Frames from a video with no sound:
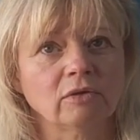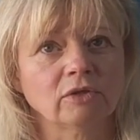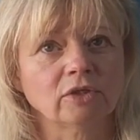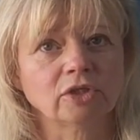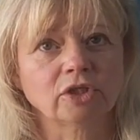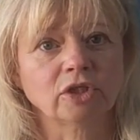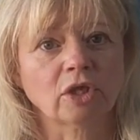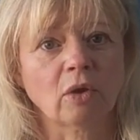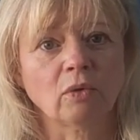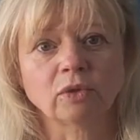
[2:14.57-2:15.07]

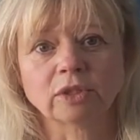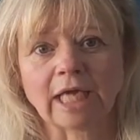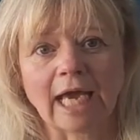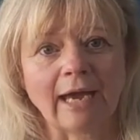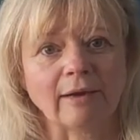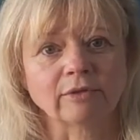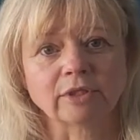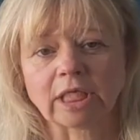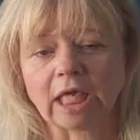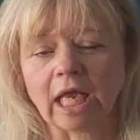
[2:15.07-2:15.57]
sold
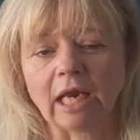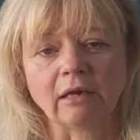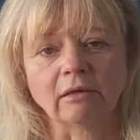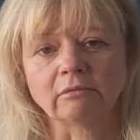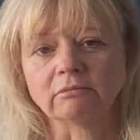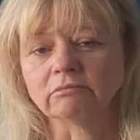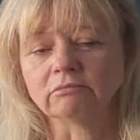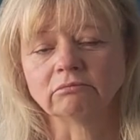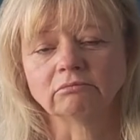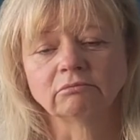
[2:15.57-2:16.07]
out
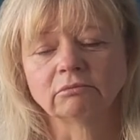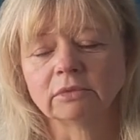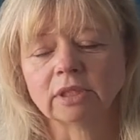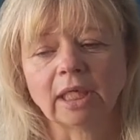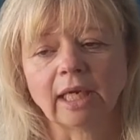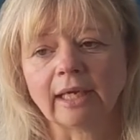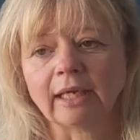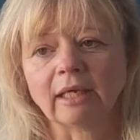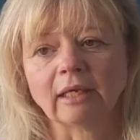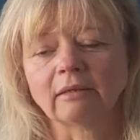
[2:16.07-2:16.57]
in
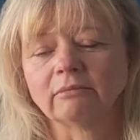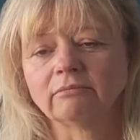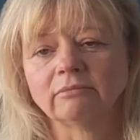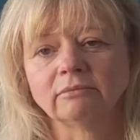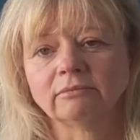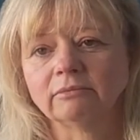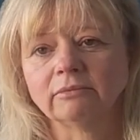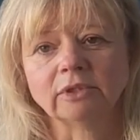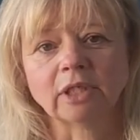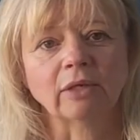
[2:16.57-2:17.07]
like
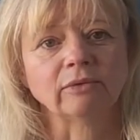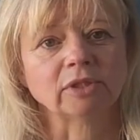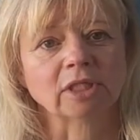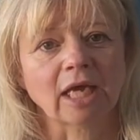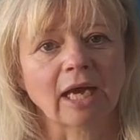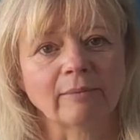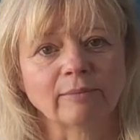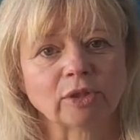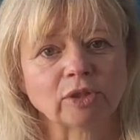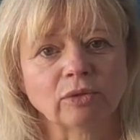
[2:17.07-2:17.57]
no
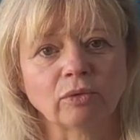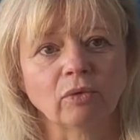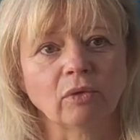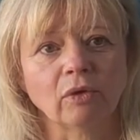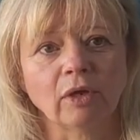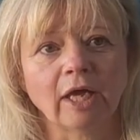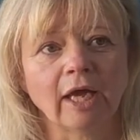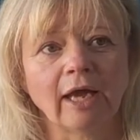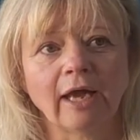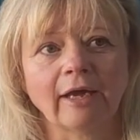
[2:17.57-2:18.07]
time at
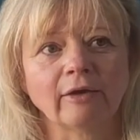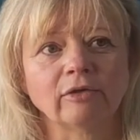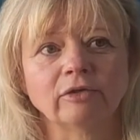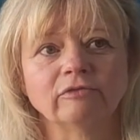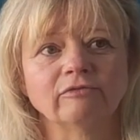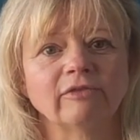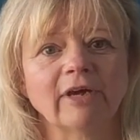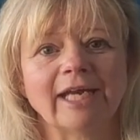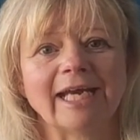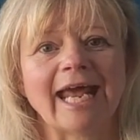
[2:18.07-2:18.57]
all. I
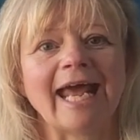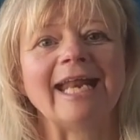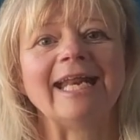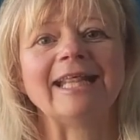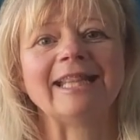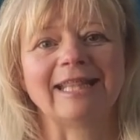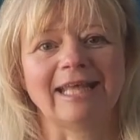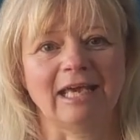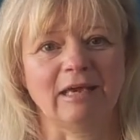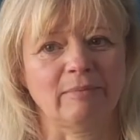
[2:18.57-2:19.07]
couldn't find
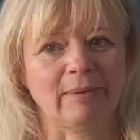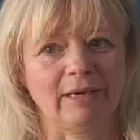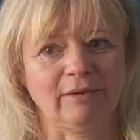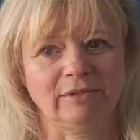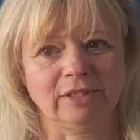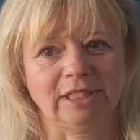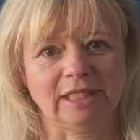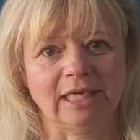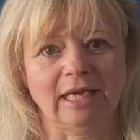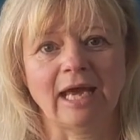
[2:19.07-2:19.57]
anything
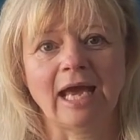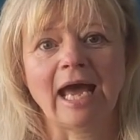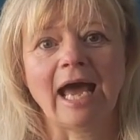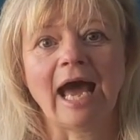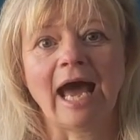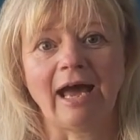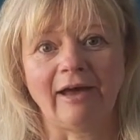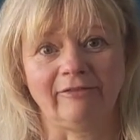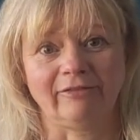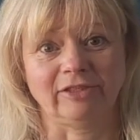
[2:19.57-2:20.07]
about it
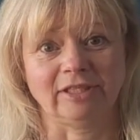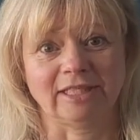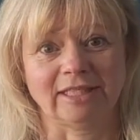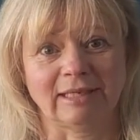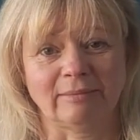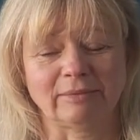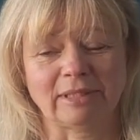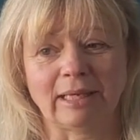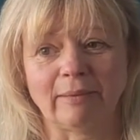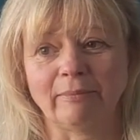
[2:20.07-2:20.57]
after
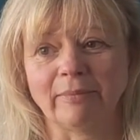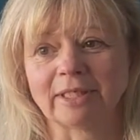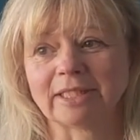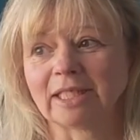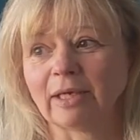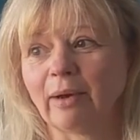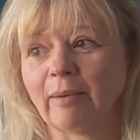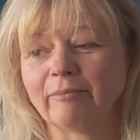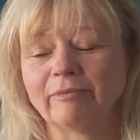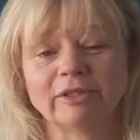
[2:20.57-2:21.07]
September,
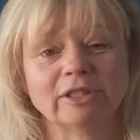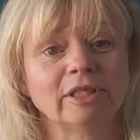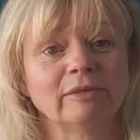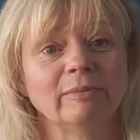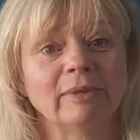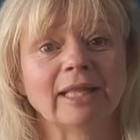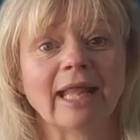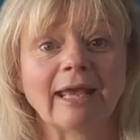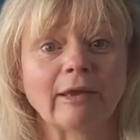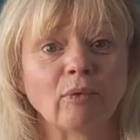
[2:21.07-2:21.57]
so I'm
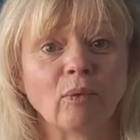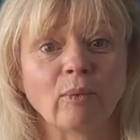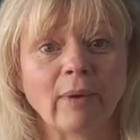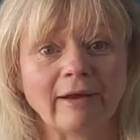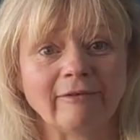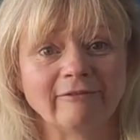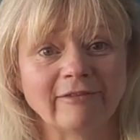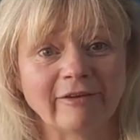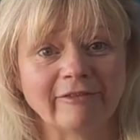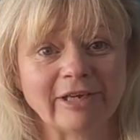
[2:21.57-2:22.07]
presuming they all
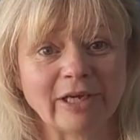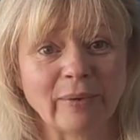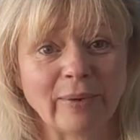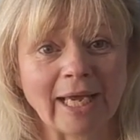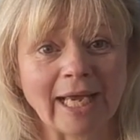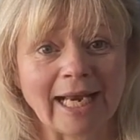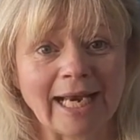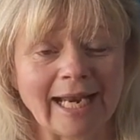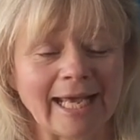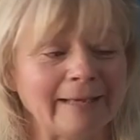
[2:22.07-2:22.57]
went very
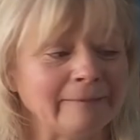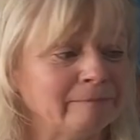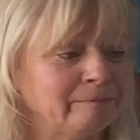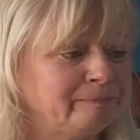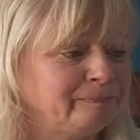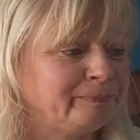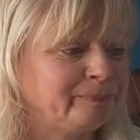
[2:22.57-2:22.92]
quickly.